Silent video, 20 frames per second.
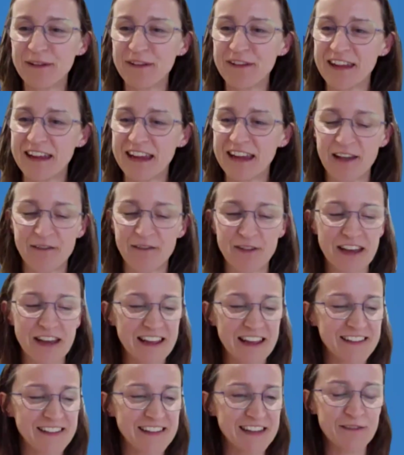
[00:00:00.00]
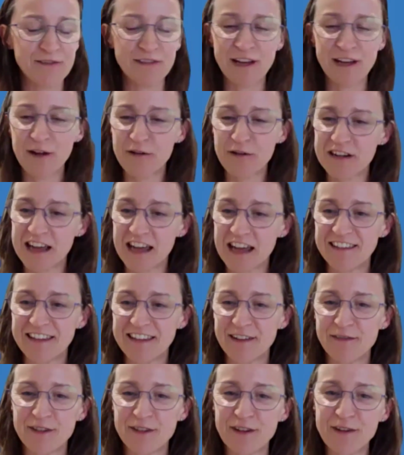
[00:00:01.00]
have a nice evening or a
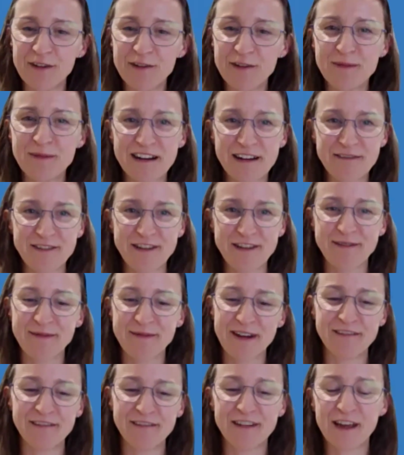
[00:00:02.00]
nice afternoon wherever you are,